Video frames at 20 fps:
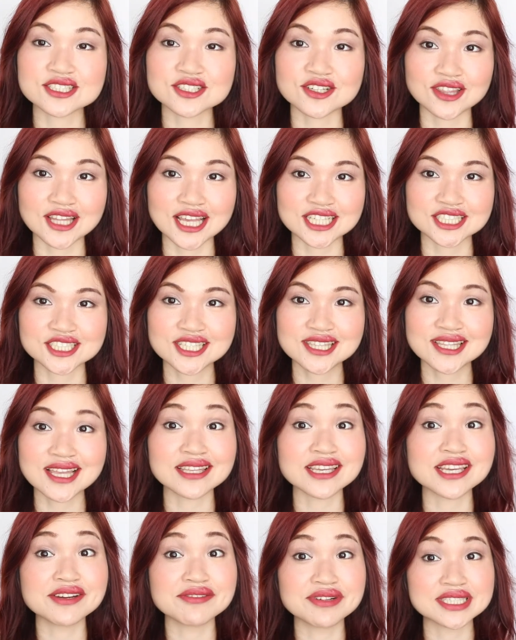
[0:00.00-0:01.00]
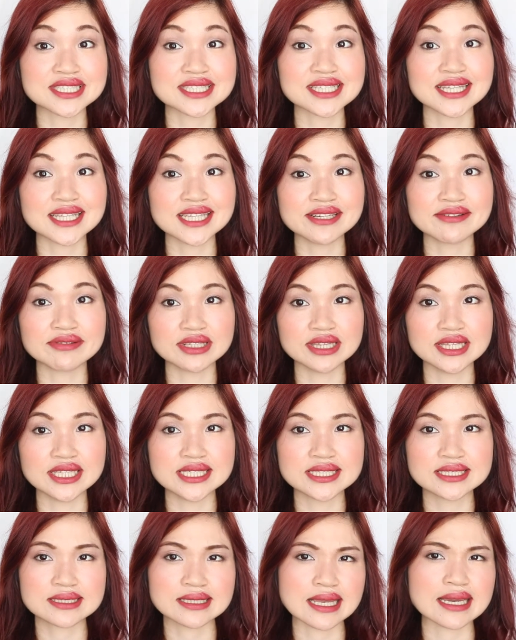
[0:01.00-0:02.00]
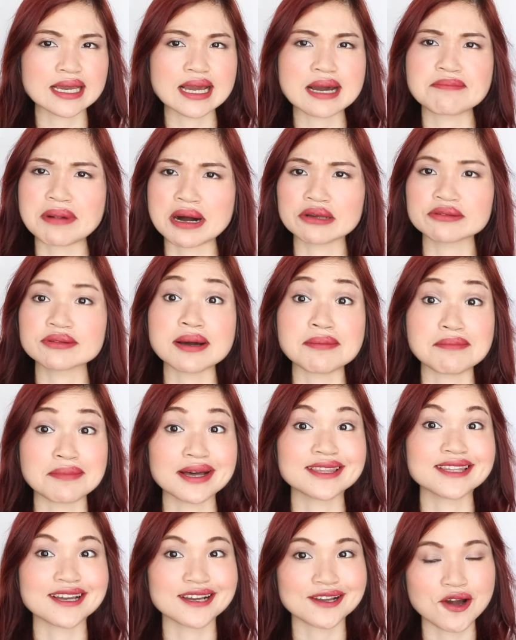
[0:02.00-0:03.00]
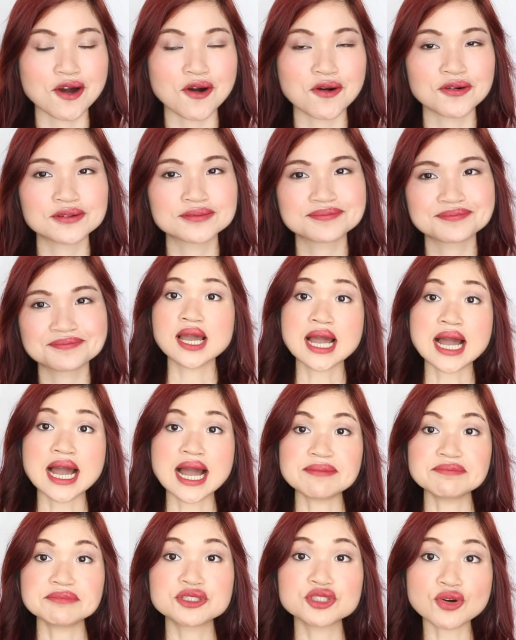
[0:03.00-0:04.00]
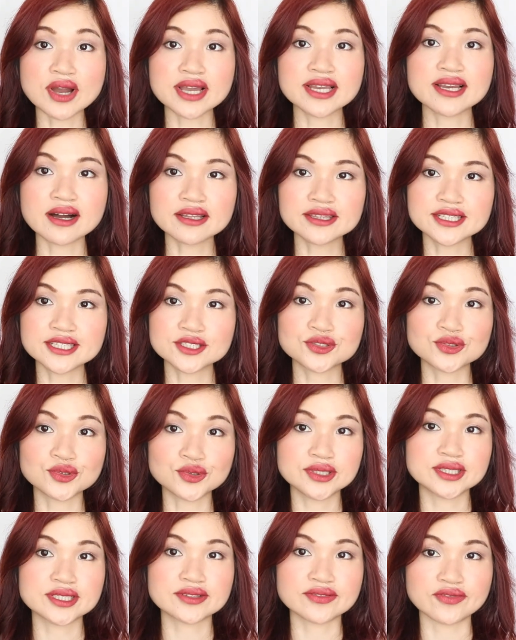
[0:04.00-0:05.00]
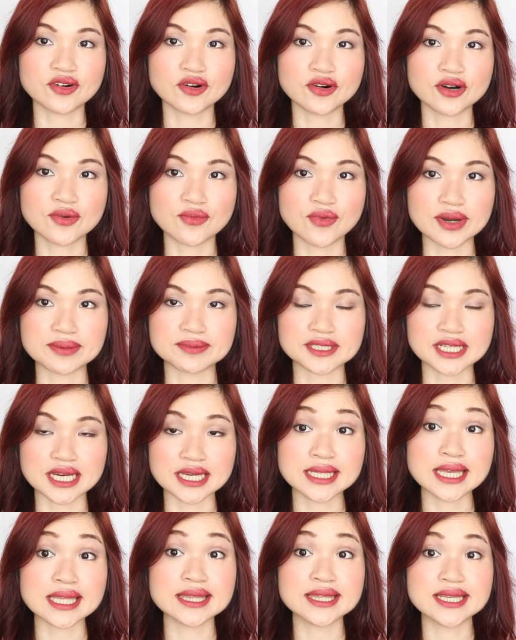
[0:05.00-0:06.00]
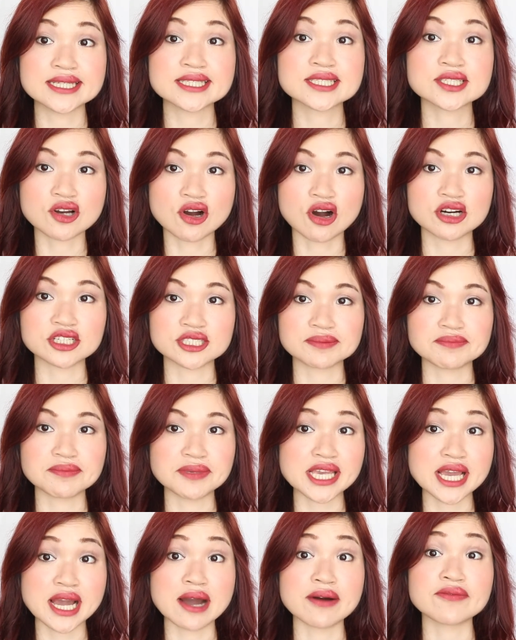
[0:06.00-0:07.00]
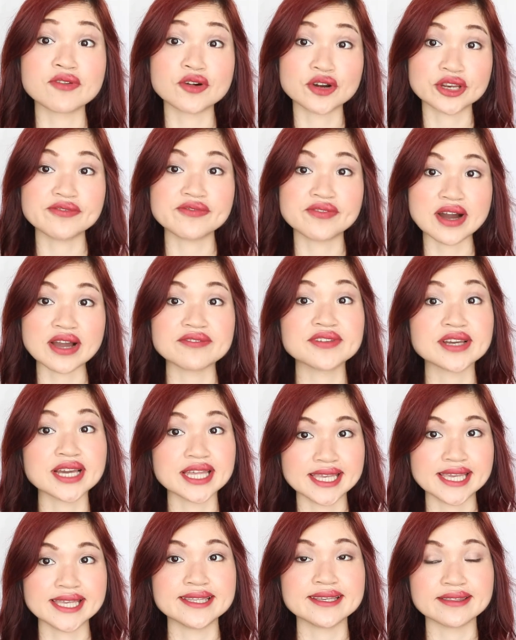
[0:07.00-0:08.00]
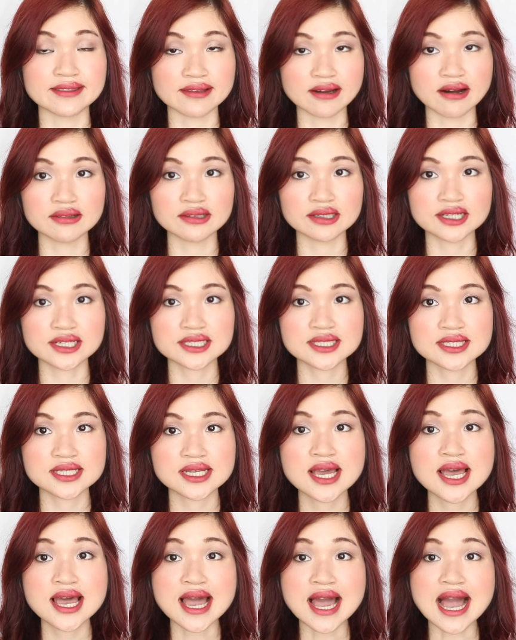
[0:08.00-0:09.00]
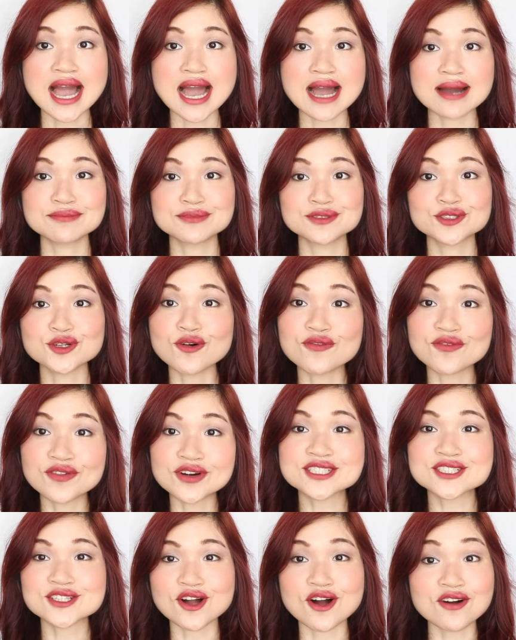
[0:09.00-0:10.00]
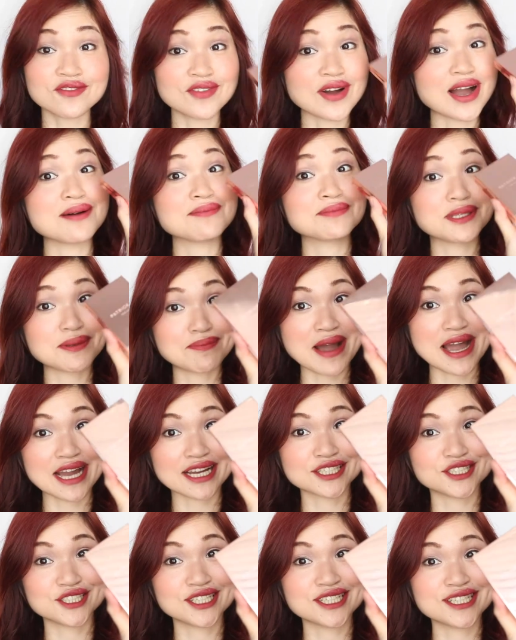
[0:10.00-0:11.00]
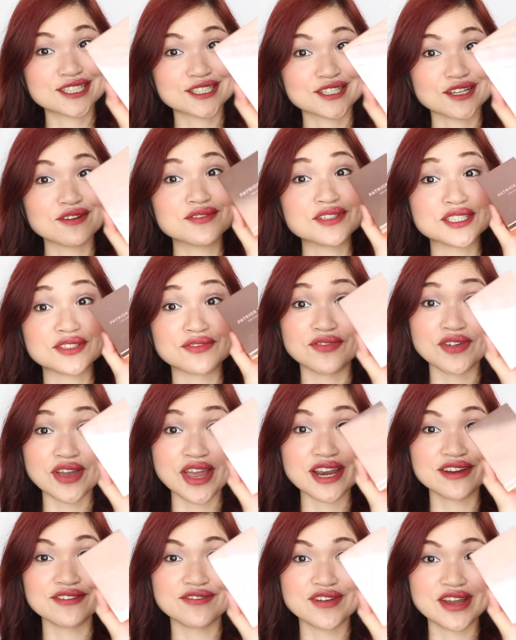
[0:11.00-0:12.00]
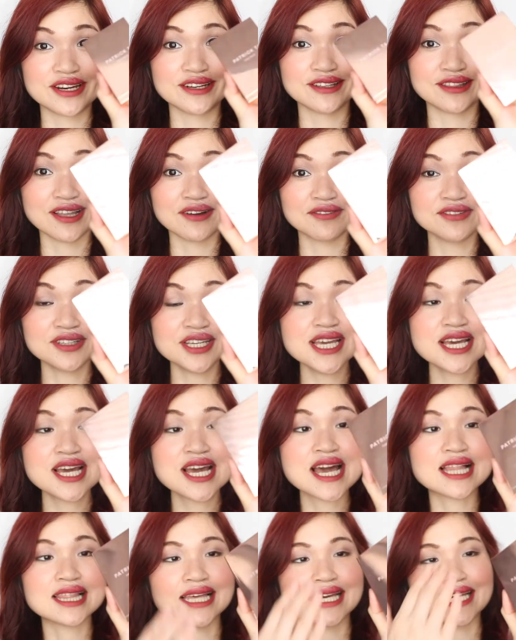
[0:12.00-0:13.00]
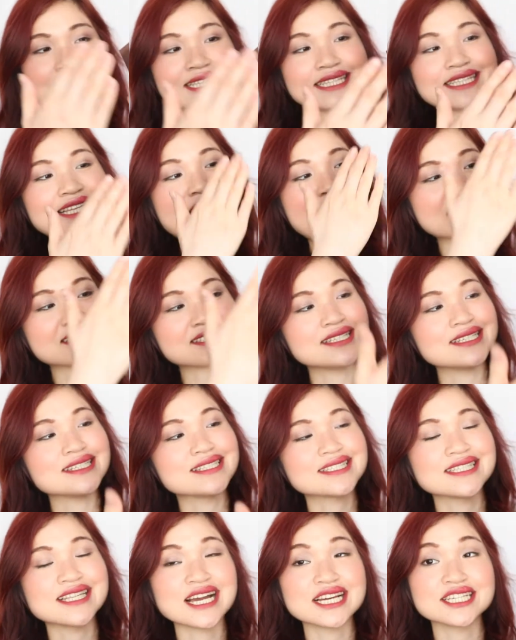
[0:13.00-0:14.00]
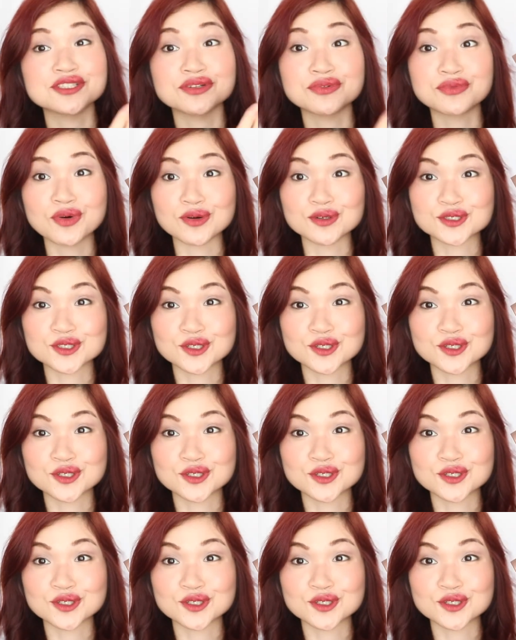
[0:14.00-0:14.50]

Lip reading: collection that he recently released like about a month ago. So I got this through the Sephora website and this cost me 45 Canadian dollars. So first off, the packaging itself is very, very lovely. Like it has this nice rose